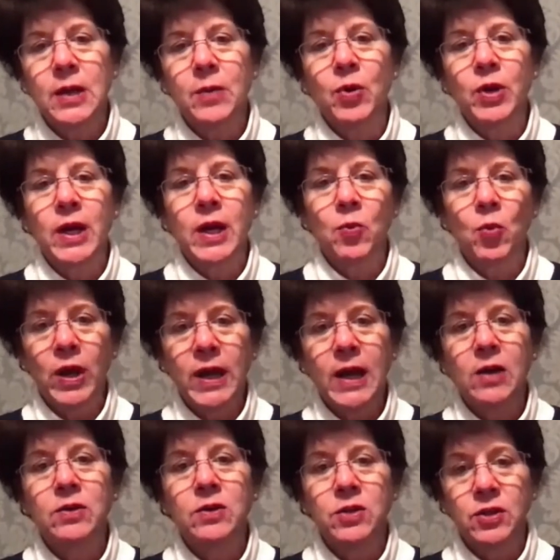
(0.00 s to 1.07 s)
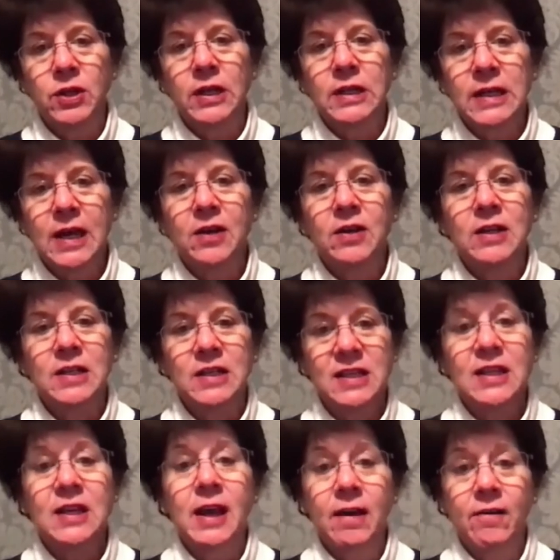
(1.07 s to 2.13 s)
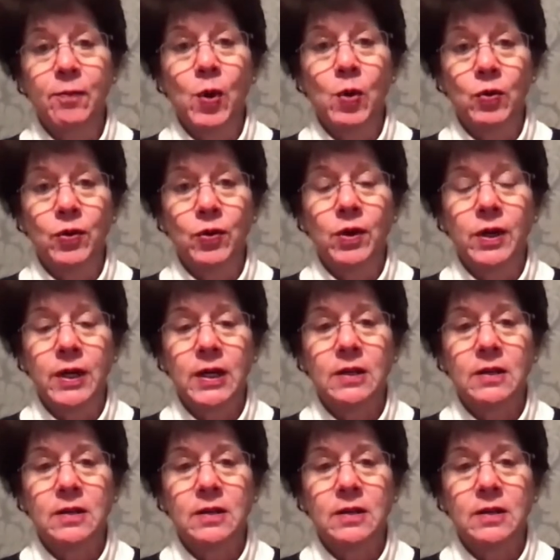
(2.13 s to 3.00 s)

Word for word: And when I went out and took it down, it did have mold on it.